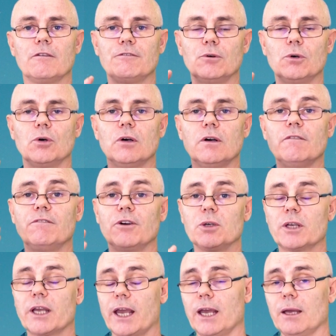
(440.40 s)
for
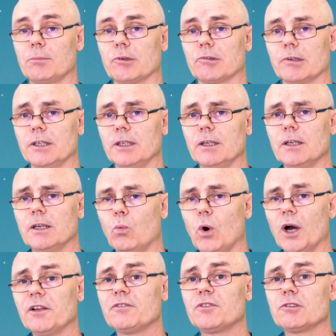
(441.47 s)
vocabulary.
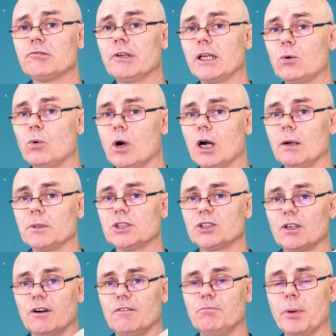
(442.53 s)
One of the
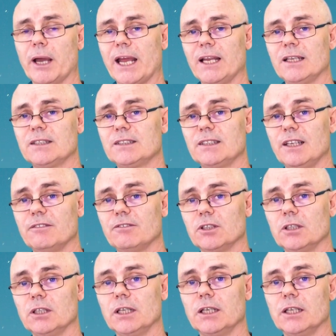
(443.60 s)
requirements of Band
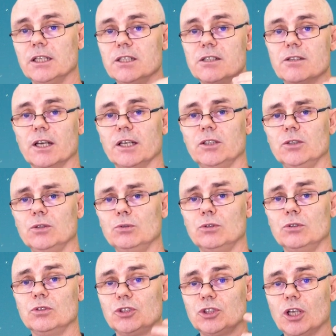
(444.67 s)
7 is that you
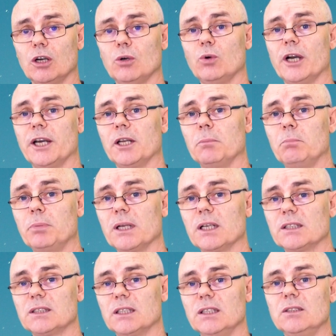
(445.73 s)
show an
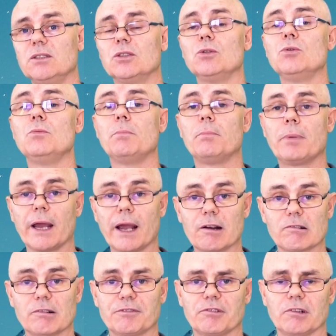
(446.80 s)
ability to
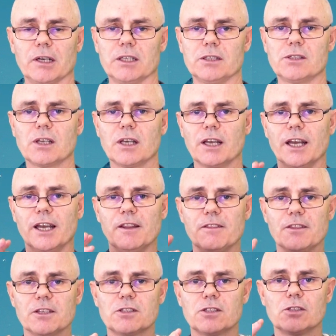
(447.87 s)
paraphrase, and
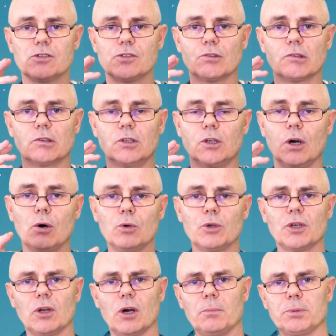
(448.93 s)
this is your
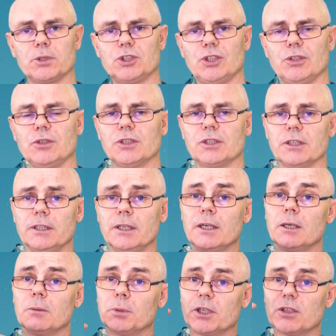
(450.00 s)
golden opportunity,
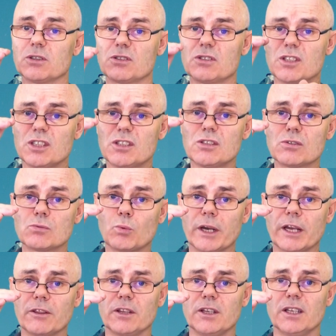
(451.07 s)
because this is
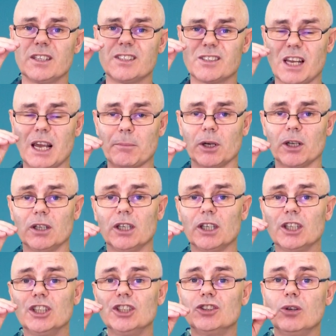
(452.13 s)
where the examiner
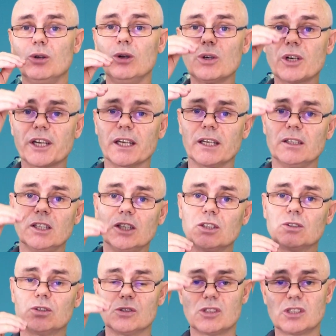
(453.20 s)
is looking
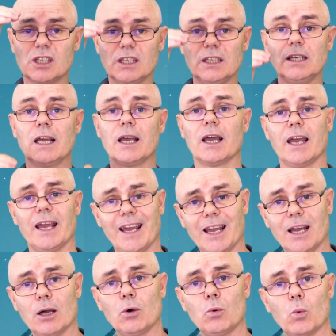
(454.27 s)
to see
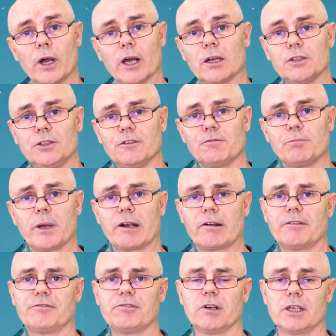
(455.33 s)
how well you've
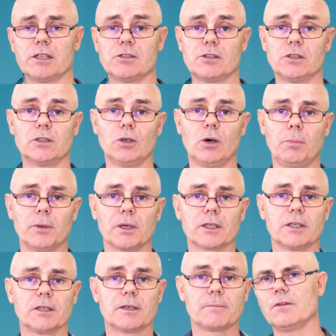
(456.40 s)
paraphrased the
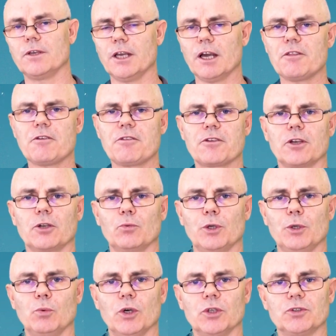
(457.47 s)
topic. The other thing
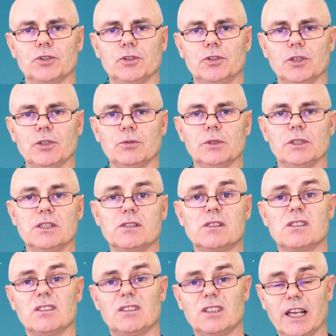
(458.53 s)
we want to do
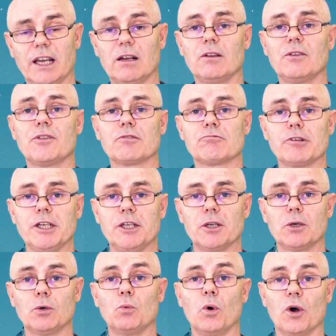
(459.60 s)
is tell the
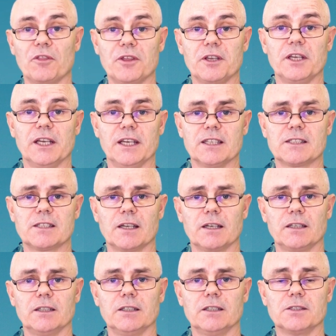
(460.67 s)
reader what the
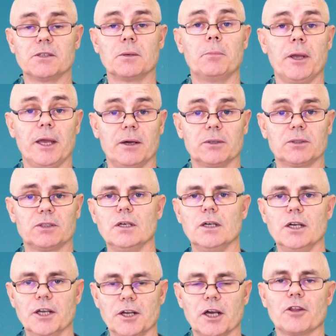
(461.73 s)
essay is about.
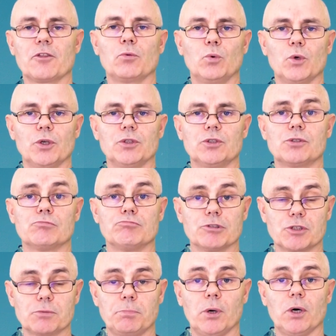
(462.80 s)
In other words,
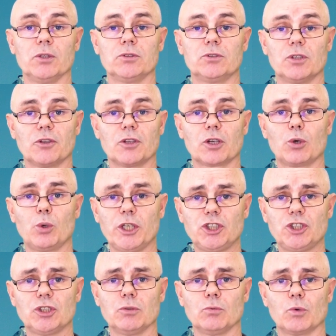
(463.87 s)
respond to the
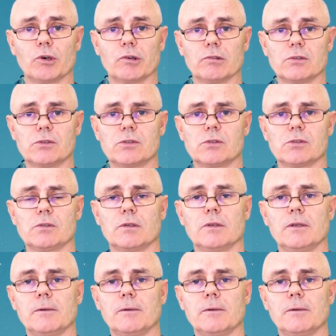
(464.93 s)
question words.